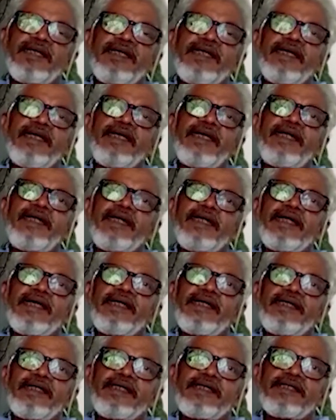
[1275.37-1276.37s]
Day and
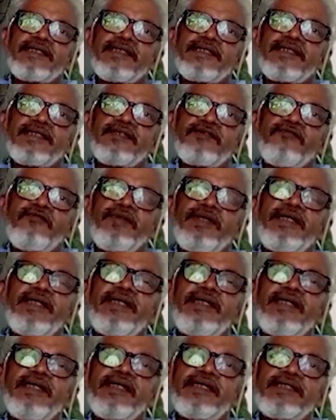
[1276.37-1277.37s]
night, we
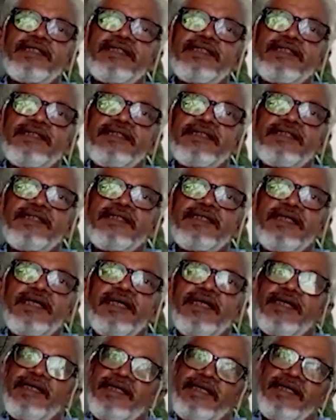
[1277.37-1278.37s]
de-learn
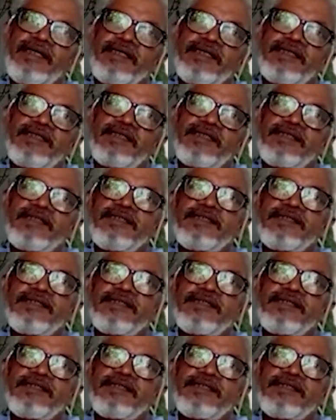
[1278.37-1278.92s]
and relearn.